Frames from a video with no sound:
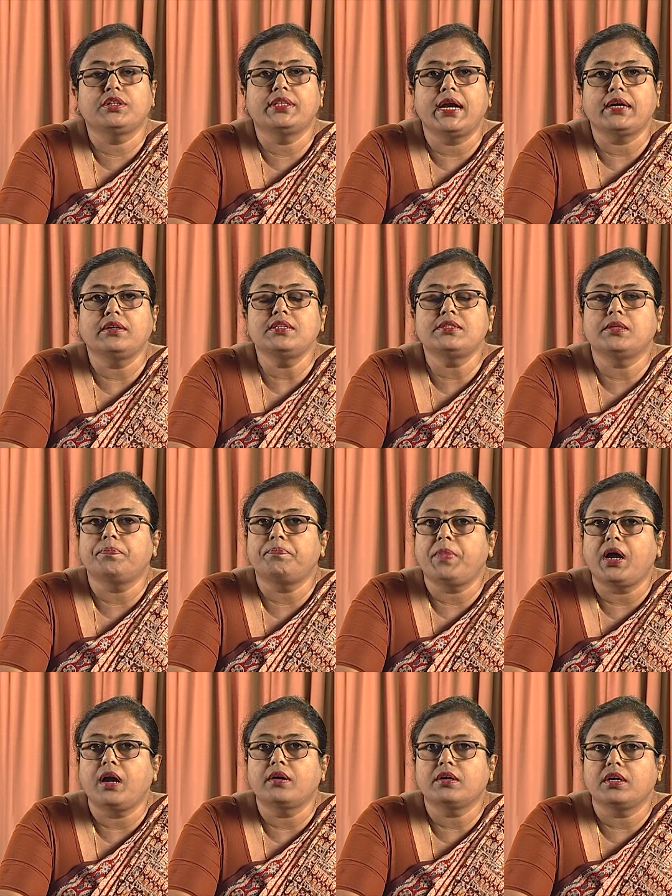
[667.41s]
that is the
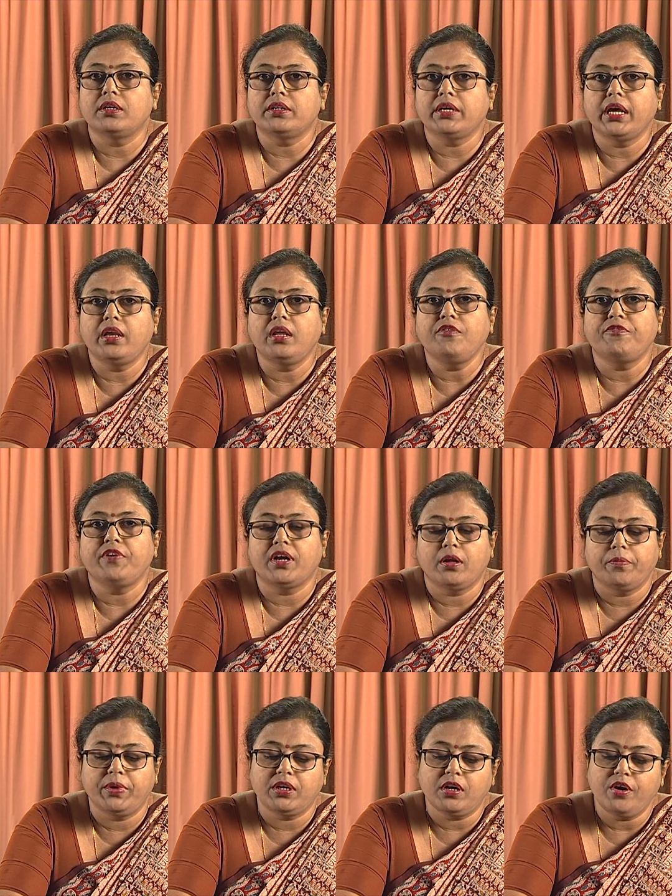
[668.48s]
part containing
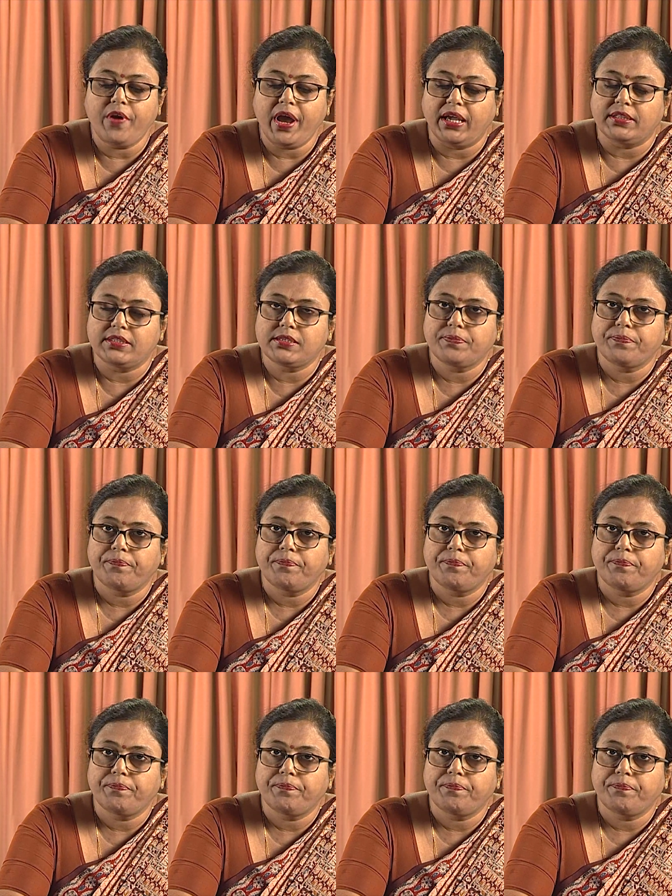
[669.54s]
fundamental rights.